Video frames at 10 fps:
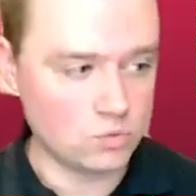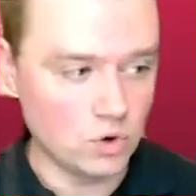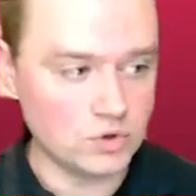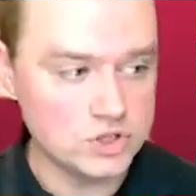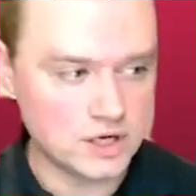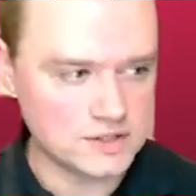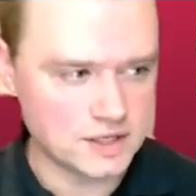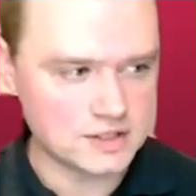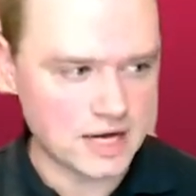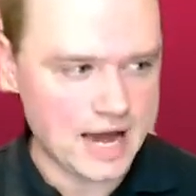What would you guys
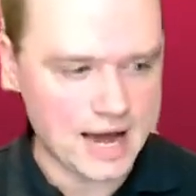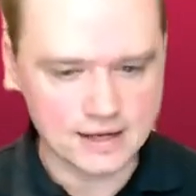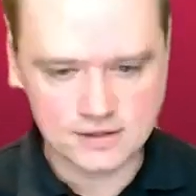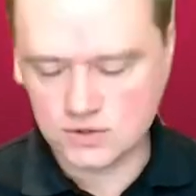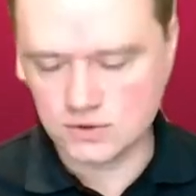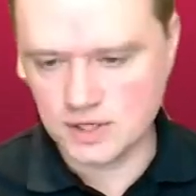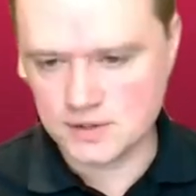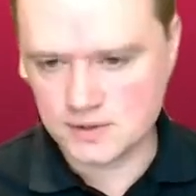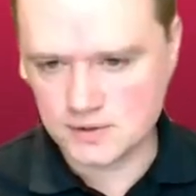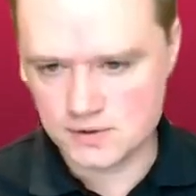like to add to
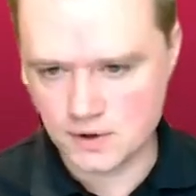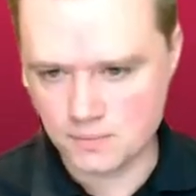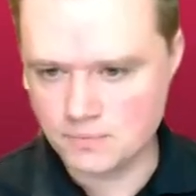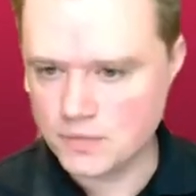this? So,